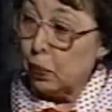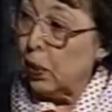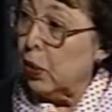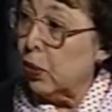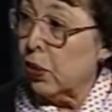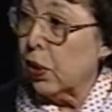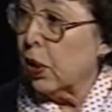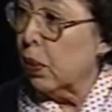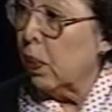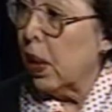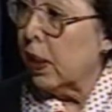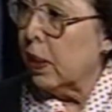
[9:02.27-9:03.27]
when you started
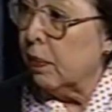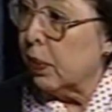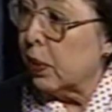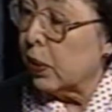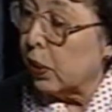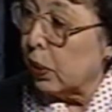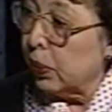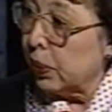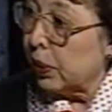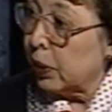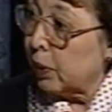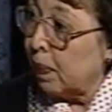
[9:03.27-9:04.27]
writing for the
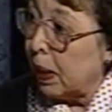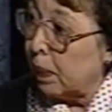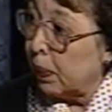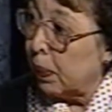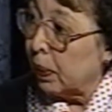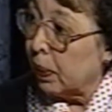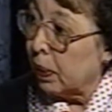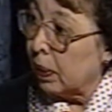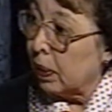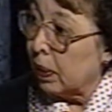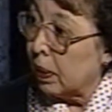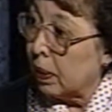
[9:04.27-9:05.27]
socialist paper?
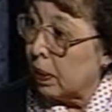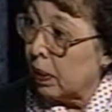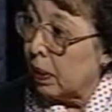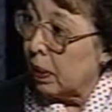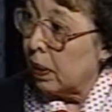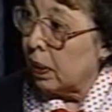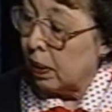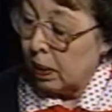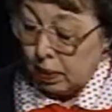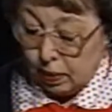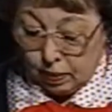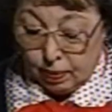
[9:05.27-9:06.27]

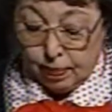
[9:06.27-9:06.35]
Yes.